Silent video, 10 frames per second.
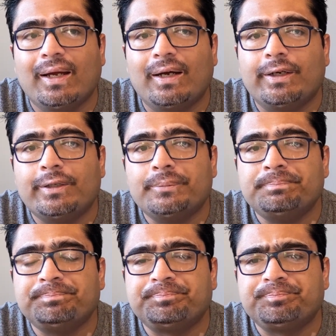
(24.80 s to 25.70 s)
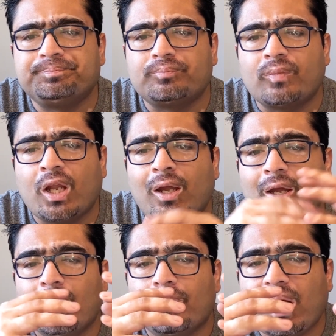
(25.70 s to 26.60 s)
Um,
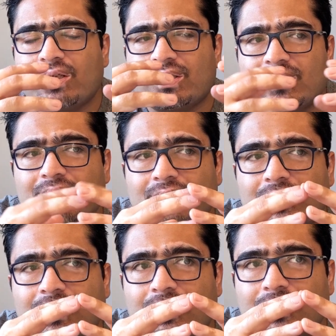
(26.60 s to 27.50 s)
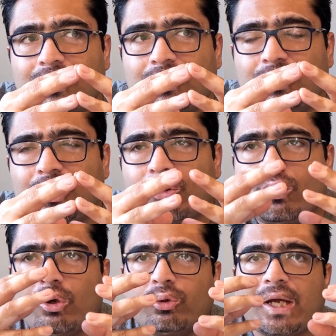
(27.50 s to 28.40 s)
but do you
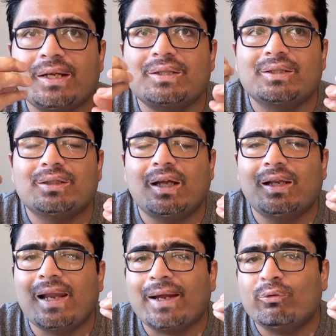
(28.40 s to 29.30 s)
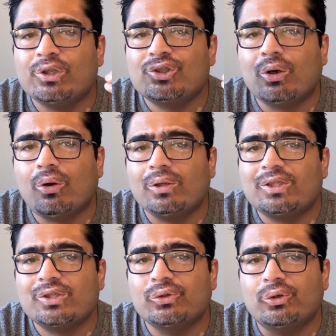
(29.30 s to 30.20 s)
know that the language
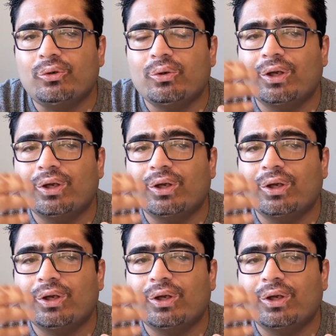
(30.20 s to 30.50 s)
also